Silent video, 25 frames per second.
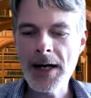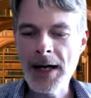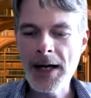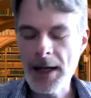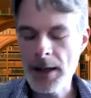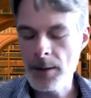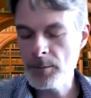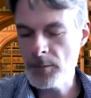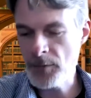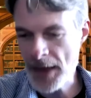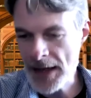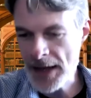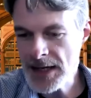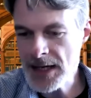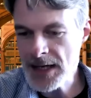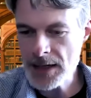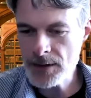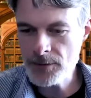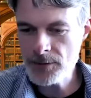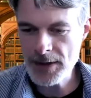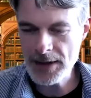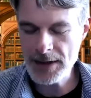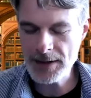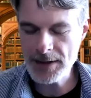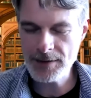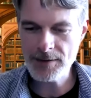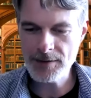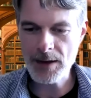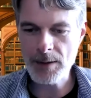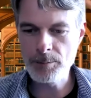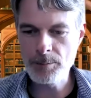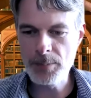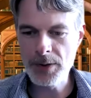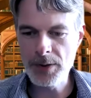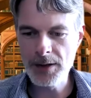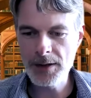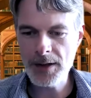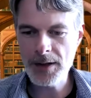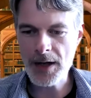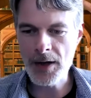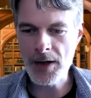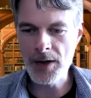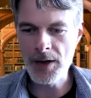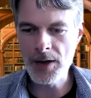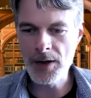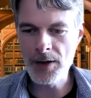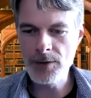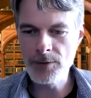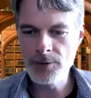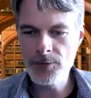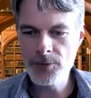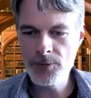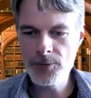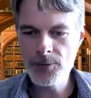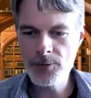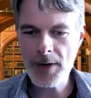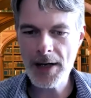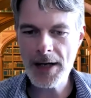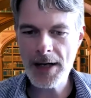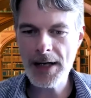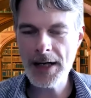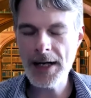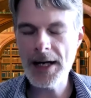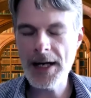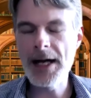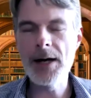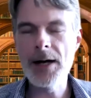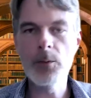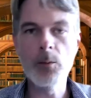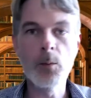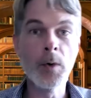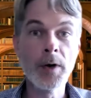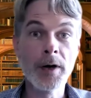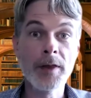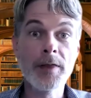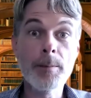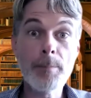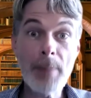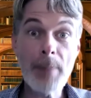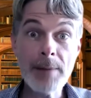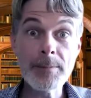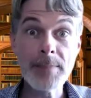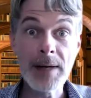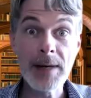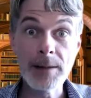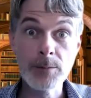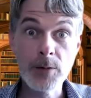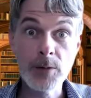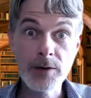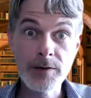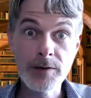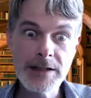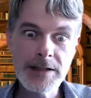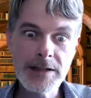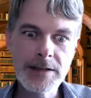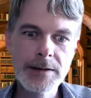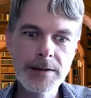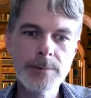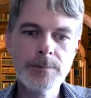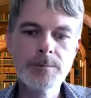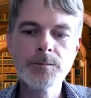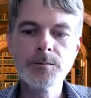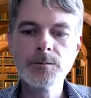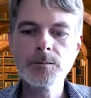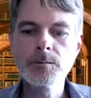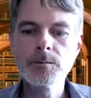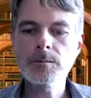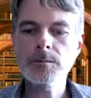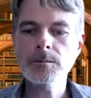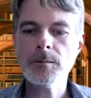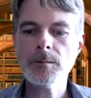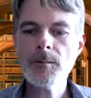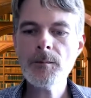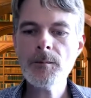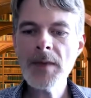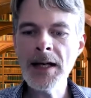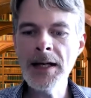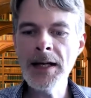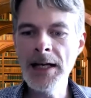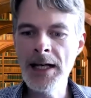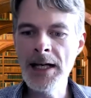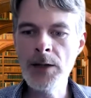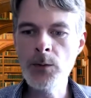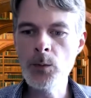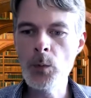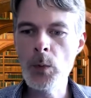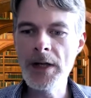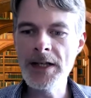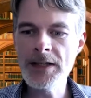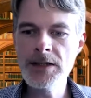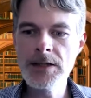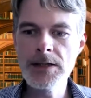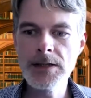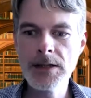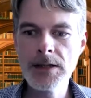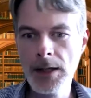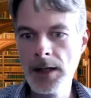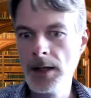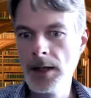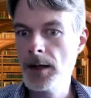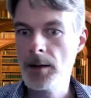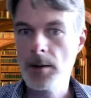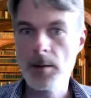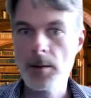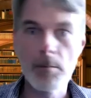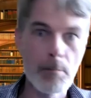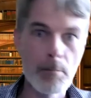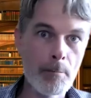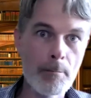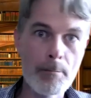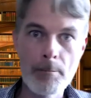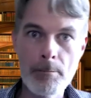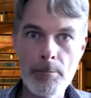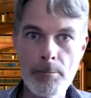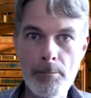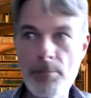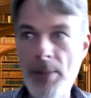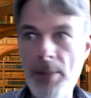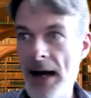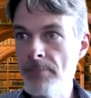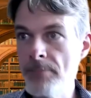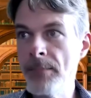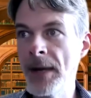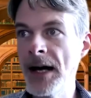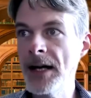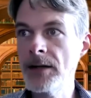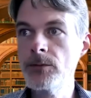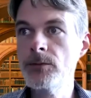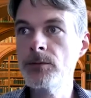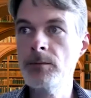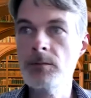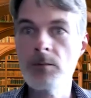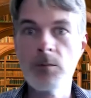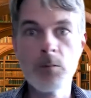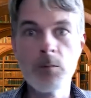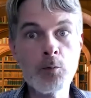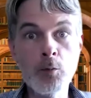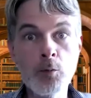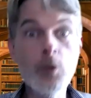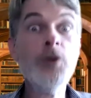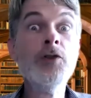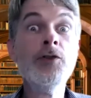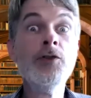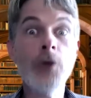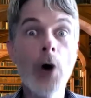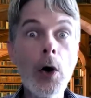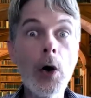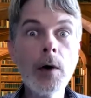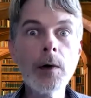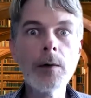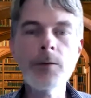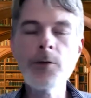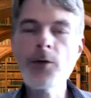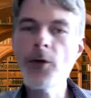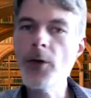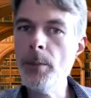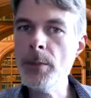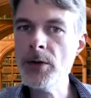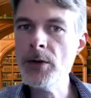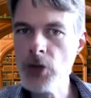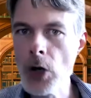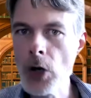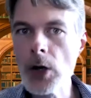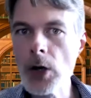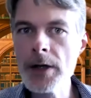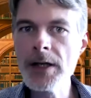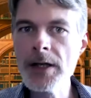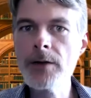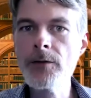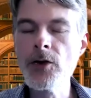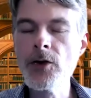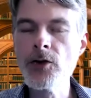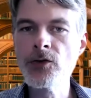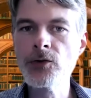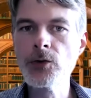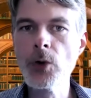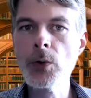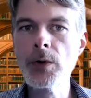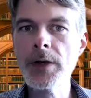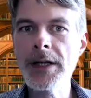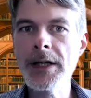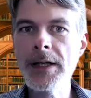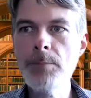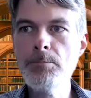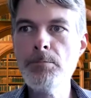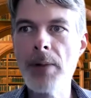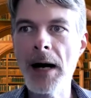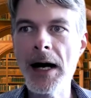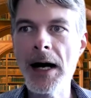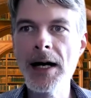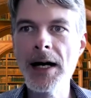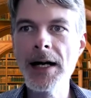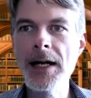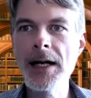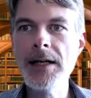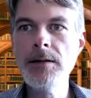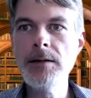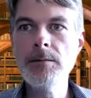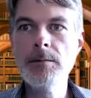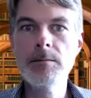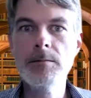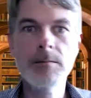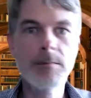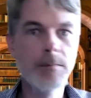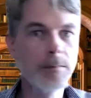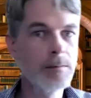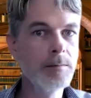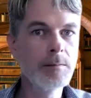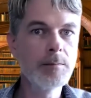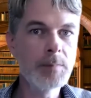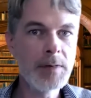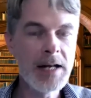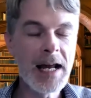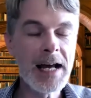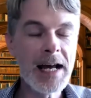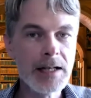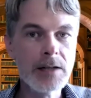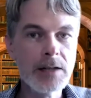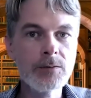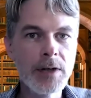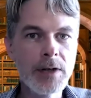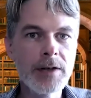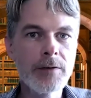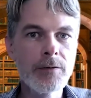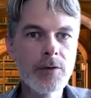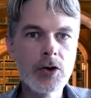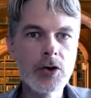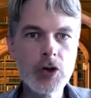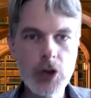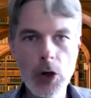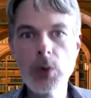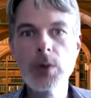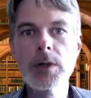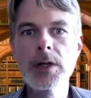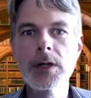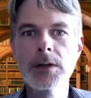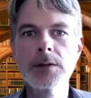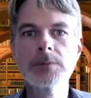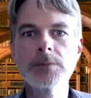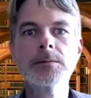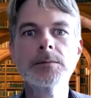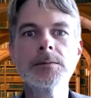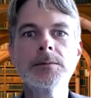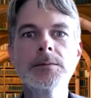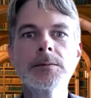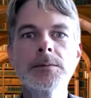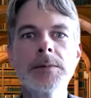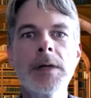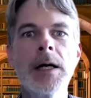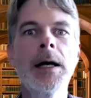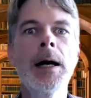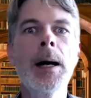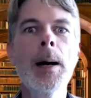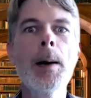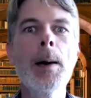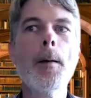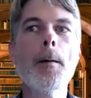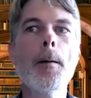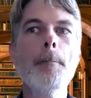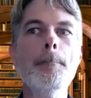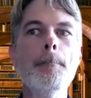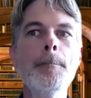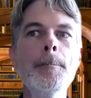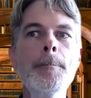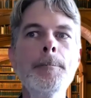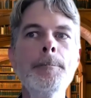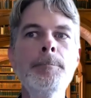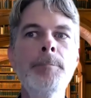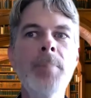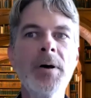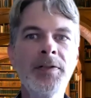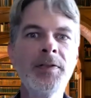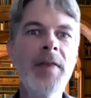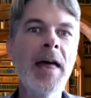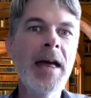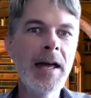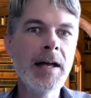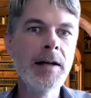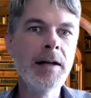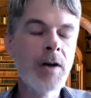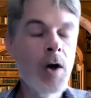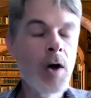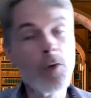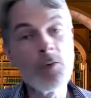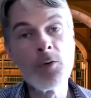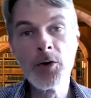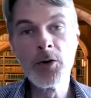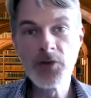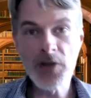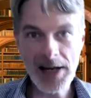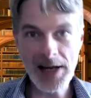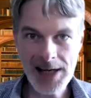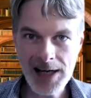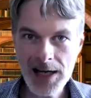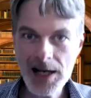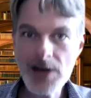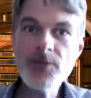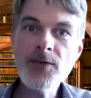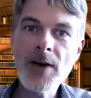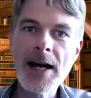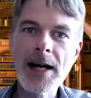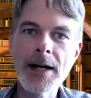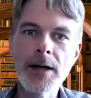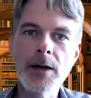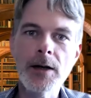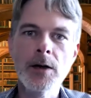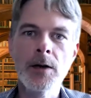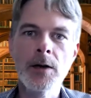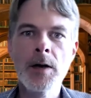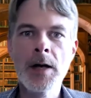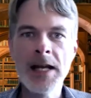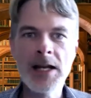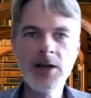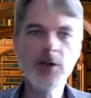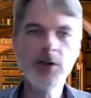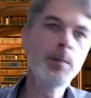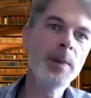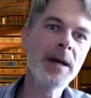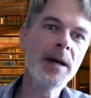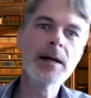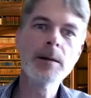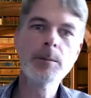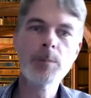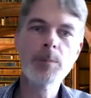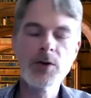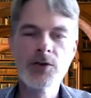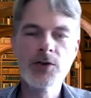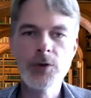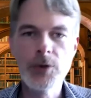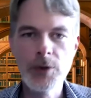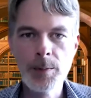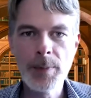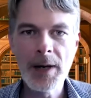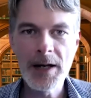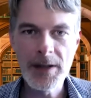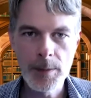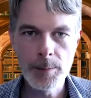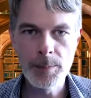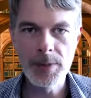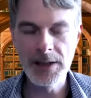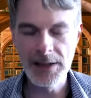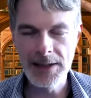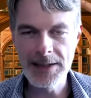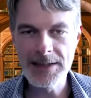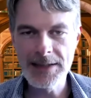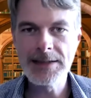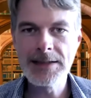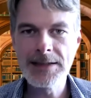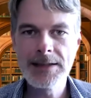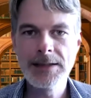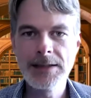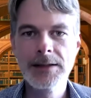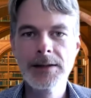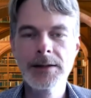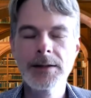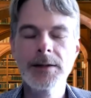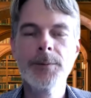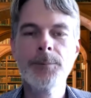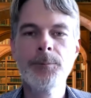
um, they gave the example of uh, one of the Batman movies, in which Batman resolves the majority of the story by getting rid of the Joker. But then there's a cliffhanger. He's being pursued by the police.